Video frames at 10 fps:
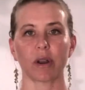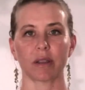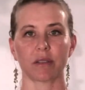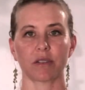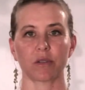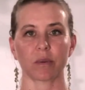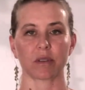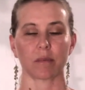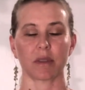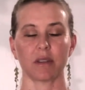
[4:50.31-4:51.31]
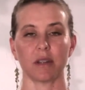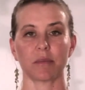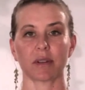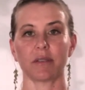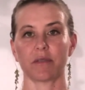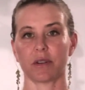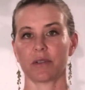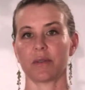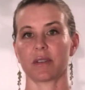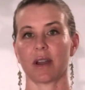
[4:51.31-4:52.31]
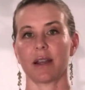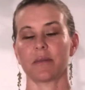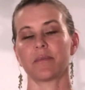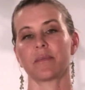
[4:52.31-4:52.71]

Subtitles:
as this is where some of the deeper lymph nodes reside.